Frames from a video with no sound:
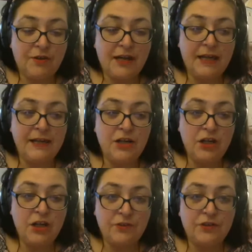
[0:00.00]
he
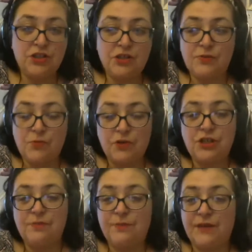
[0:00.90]
knew that she was
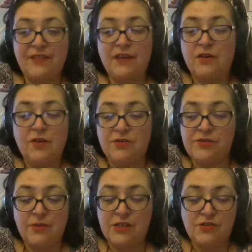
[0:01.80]
watching, but I think
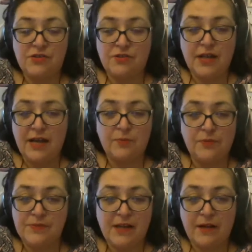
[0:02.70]
also he just couldn't help
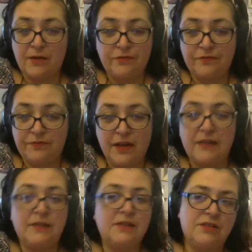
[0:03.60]
himself.
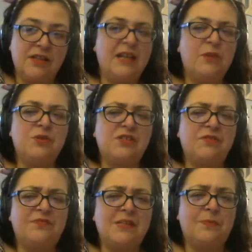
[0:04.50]
And it was a
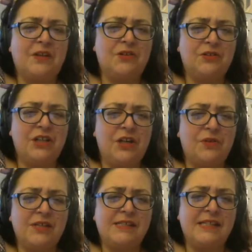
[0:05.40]
typical,
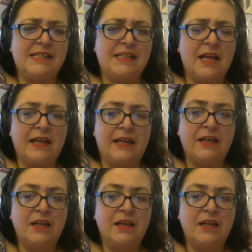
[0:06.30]
there's this like,